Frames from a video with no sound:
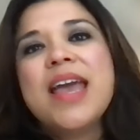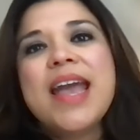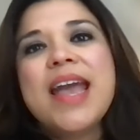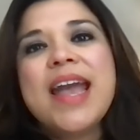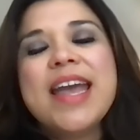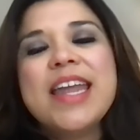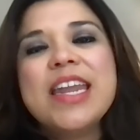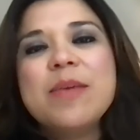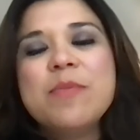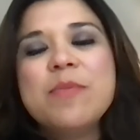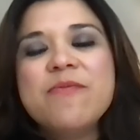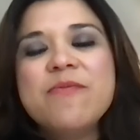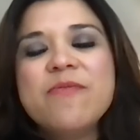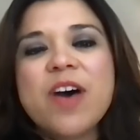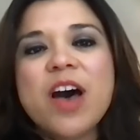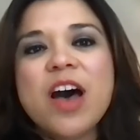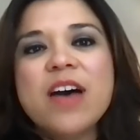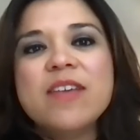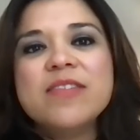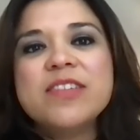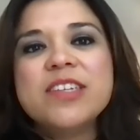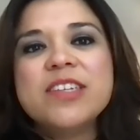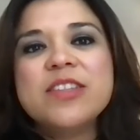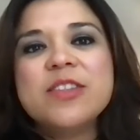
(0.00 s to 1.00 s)
and am
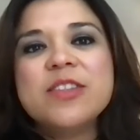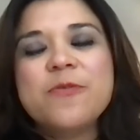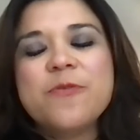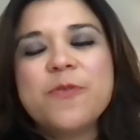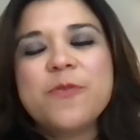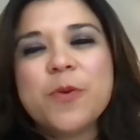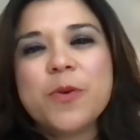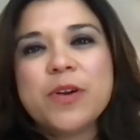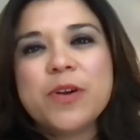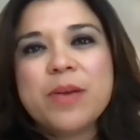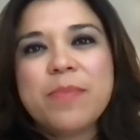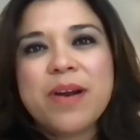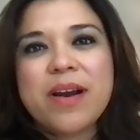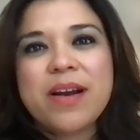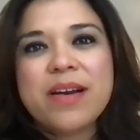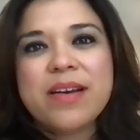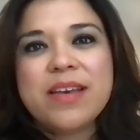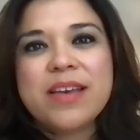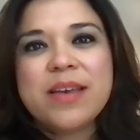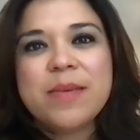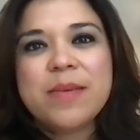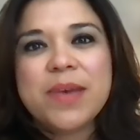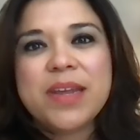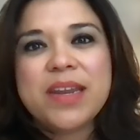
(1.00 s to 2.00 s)
involved in the Florida Bar
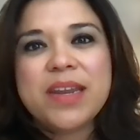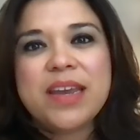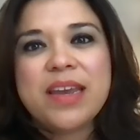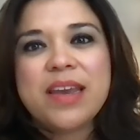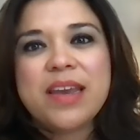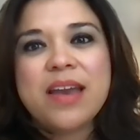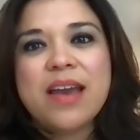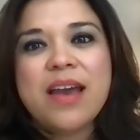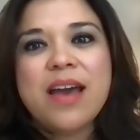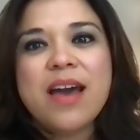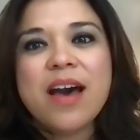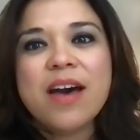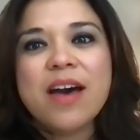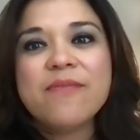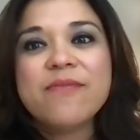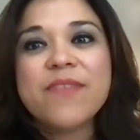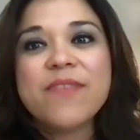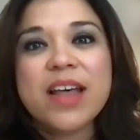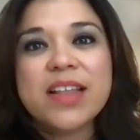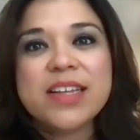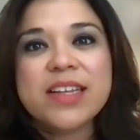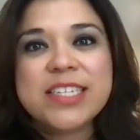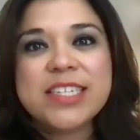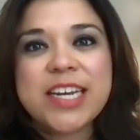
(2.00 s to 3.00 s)
Committee on
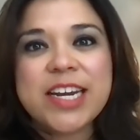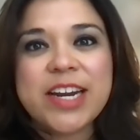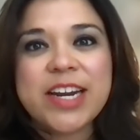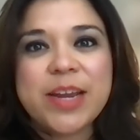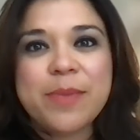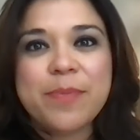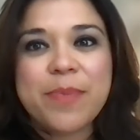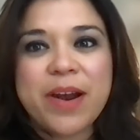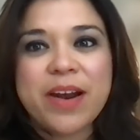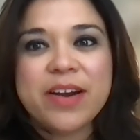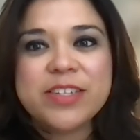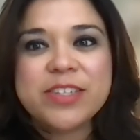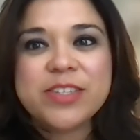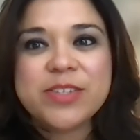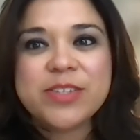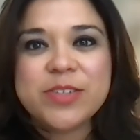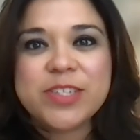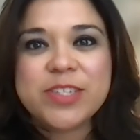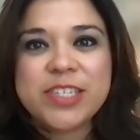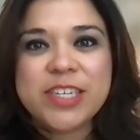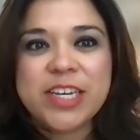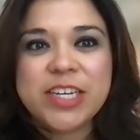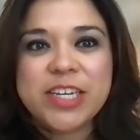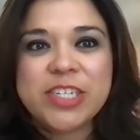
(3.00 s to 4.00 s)
Voluntary Bar
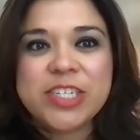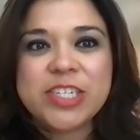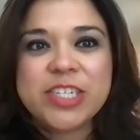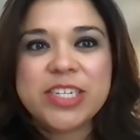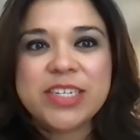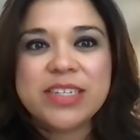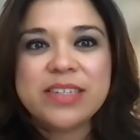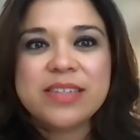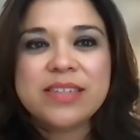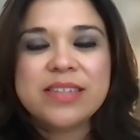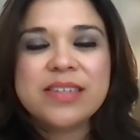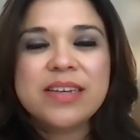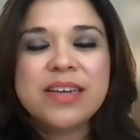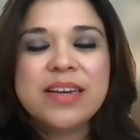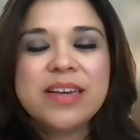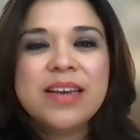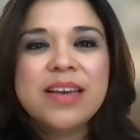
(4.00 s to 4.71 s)
Associations.